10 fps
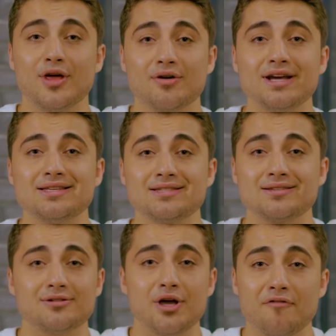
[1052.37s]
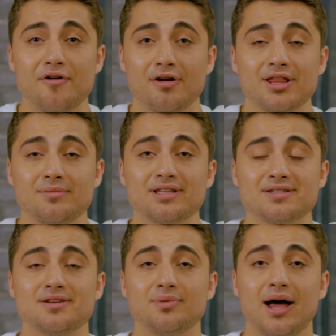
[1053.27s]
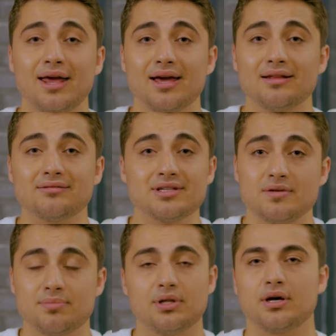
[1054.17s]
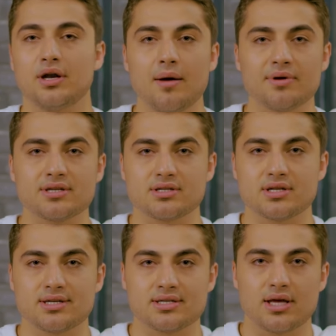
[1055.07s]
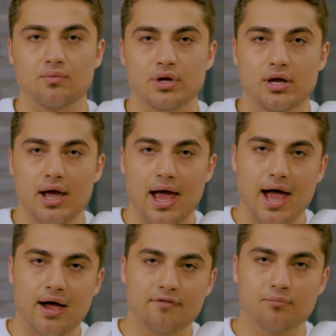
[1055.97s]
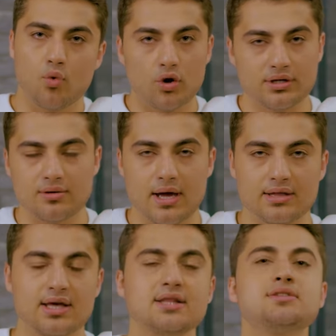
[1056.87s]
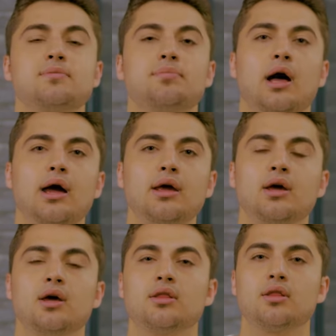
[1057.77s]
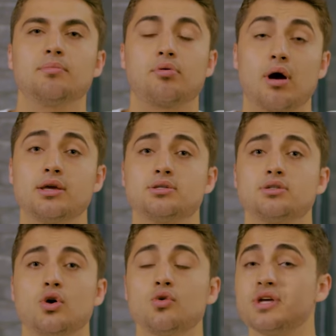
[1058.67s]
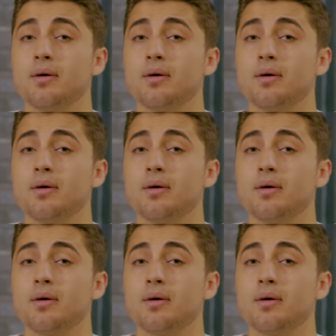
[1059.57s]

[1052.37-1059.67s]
There is a very limited supply, and the simple economics suggests that when you have more demand than supply, the price goes